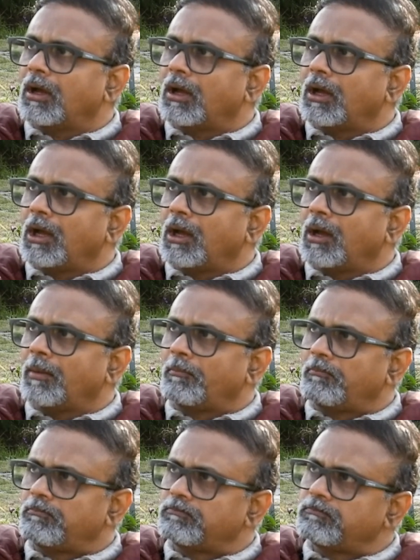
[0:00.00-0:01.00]
uh,
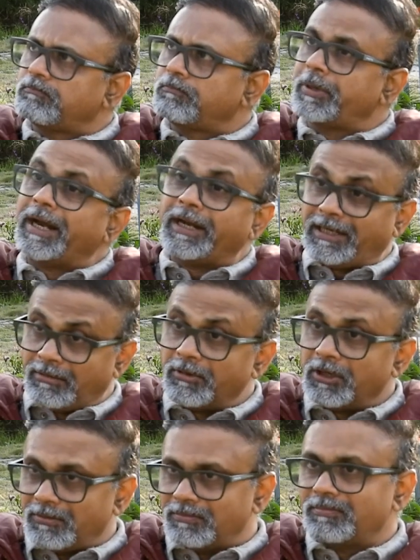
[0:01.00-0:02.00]

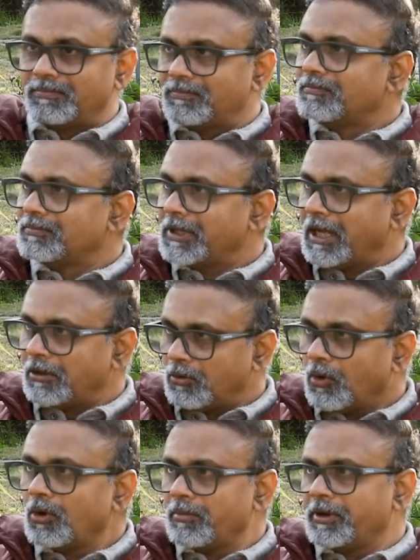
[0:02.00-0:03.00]
predictable than gold,